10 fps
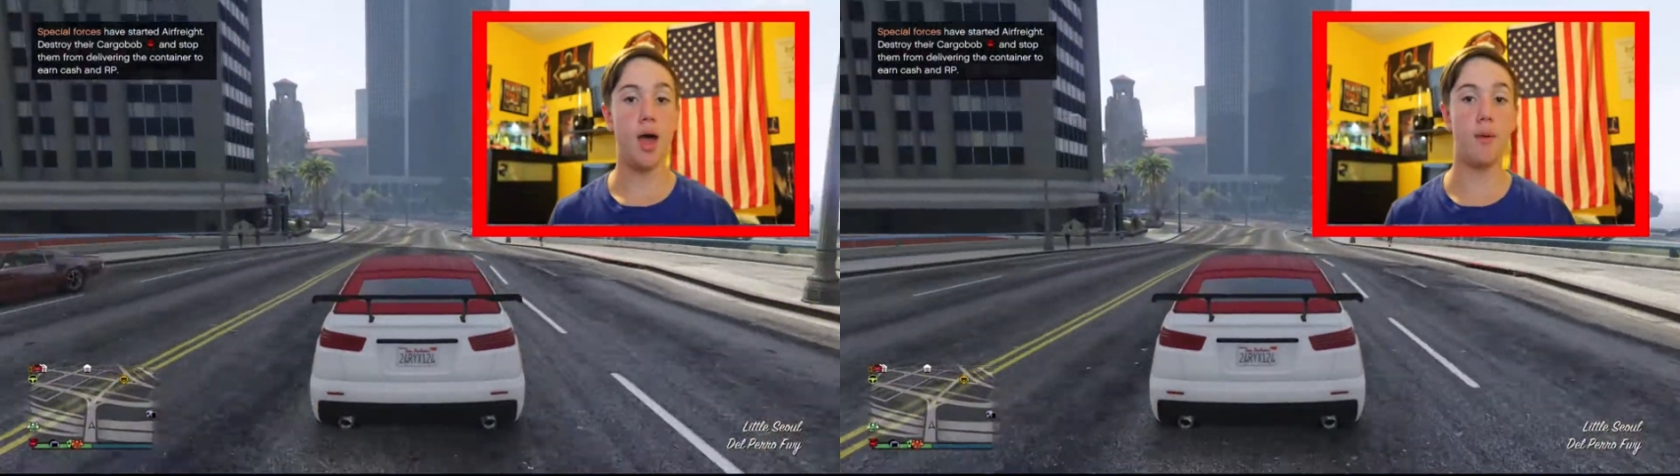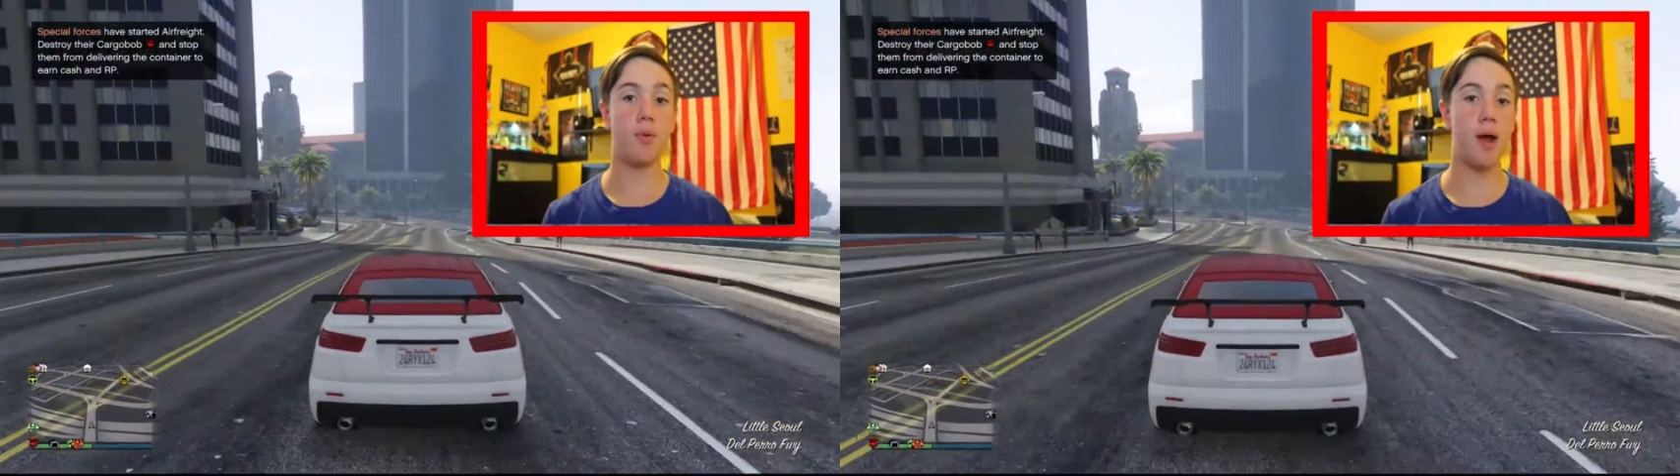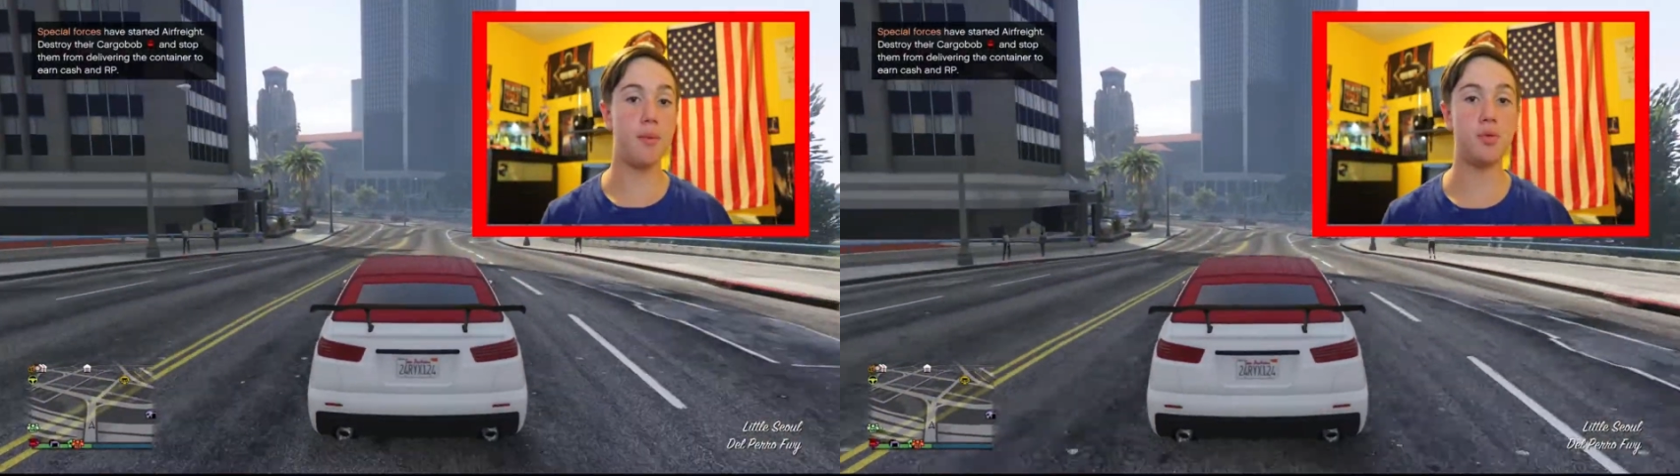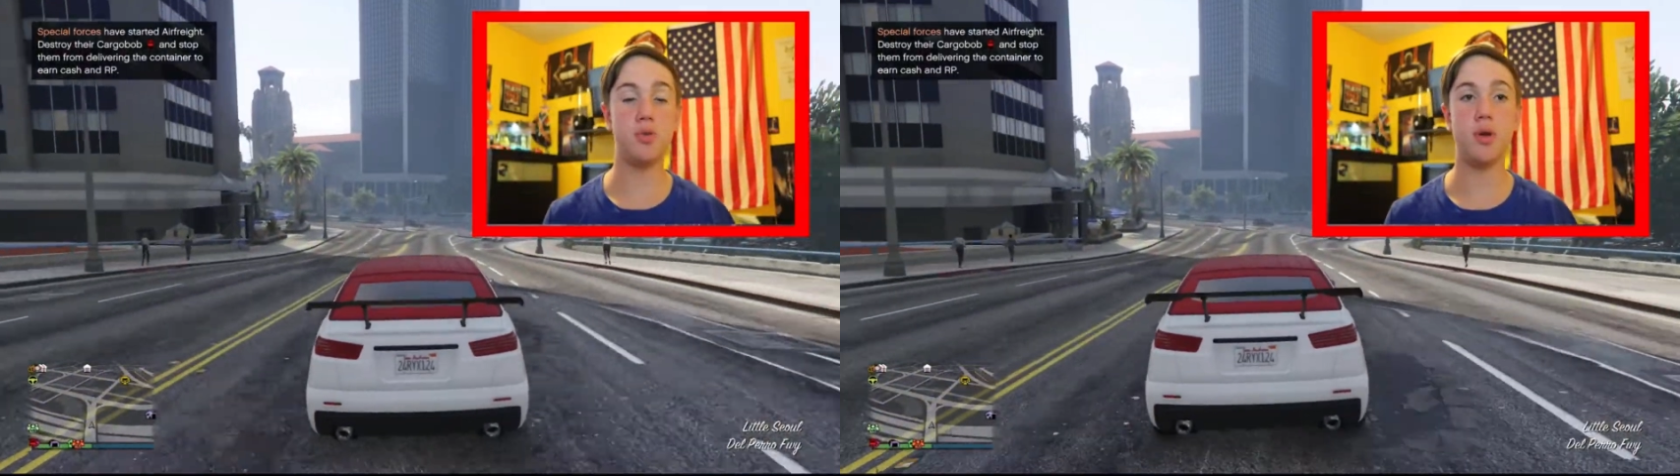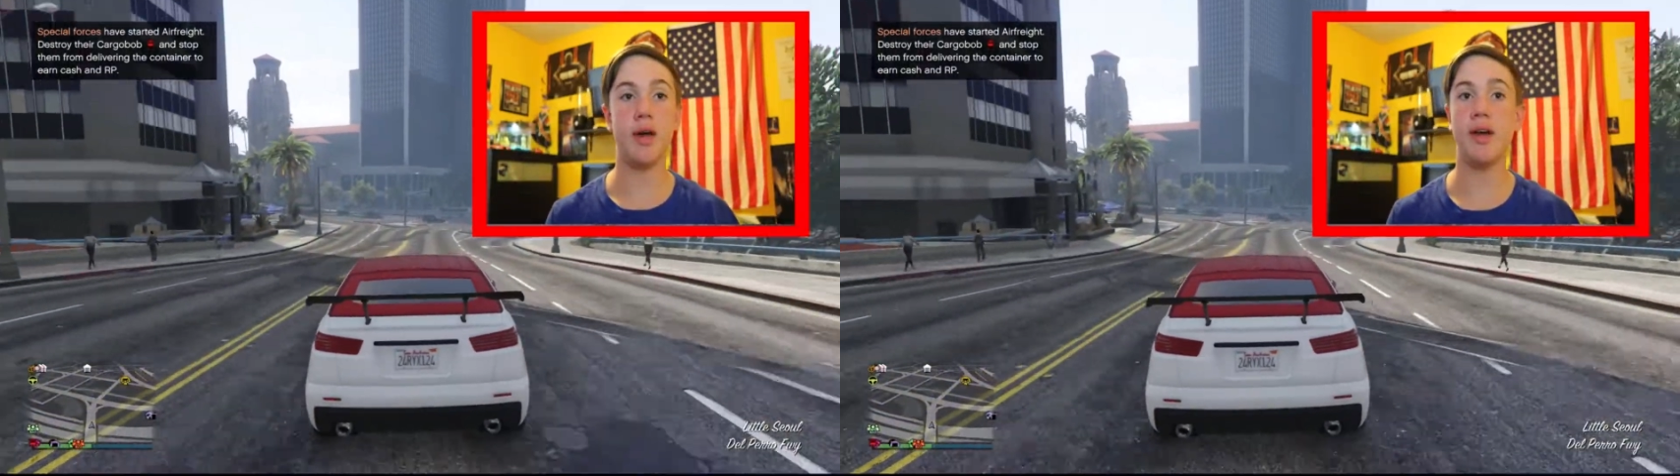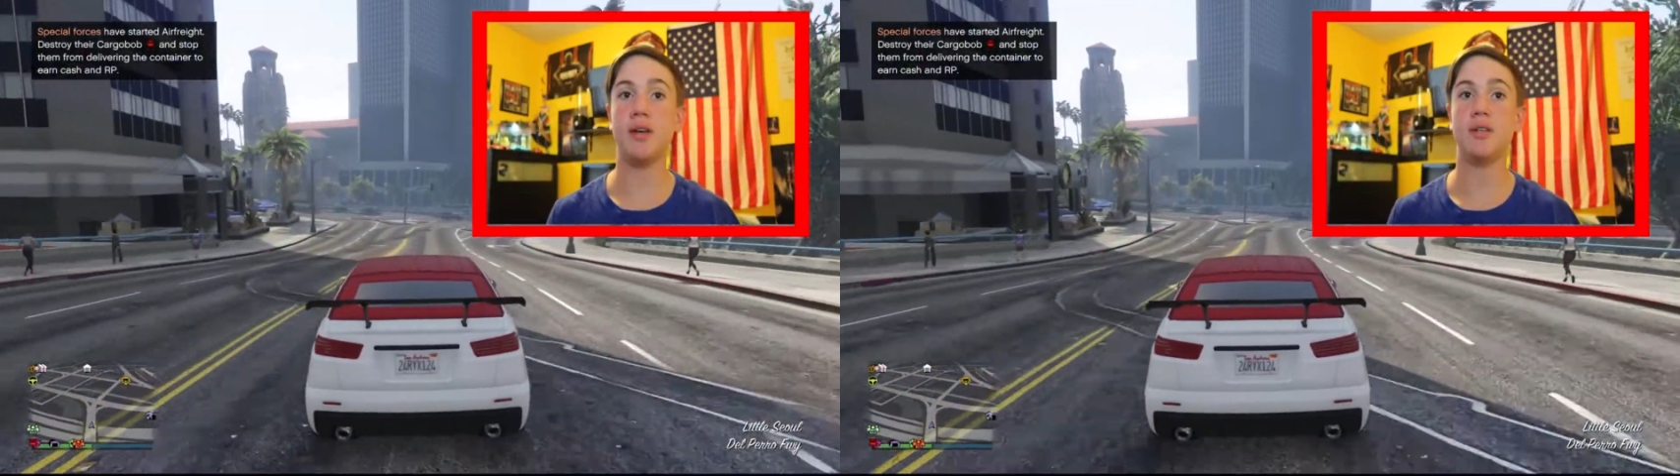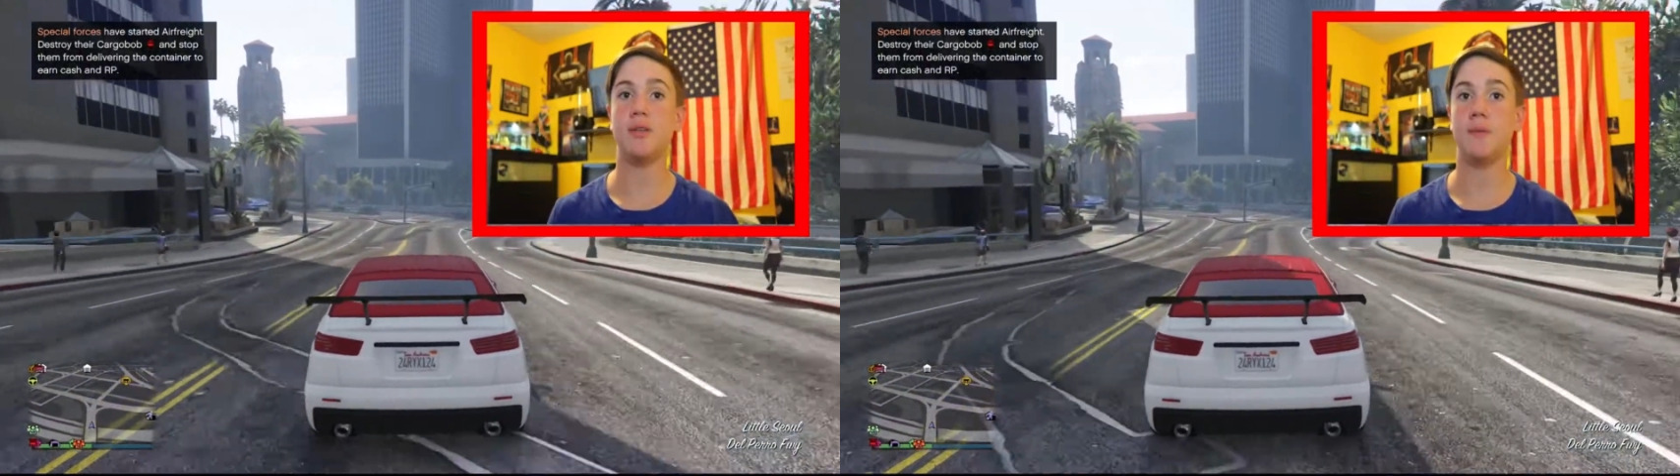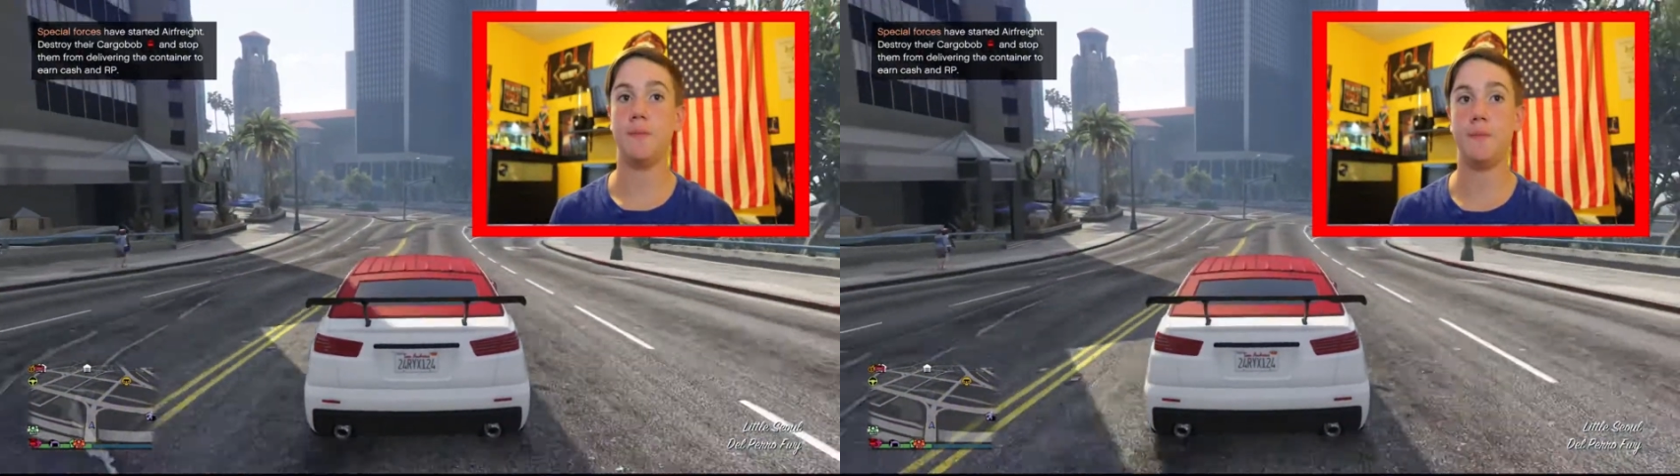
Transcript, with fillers: I promise you guys,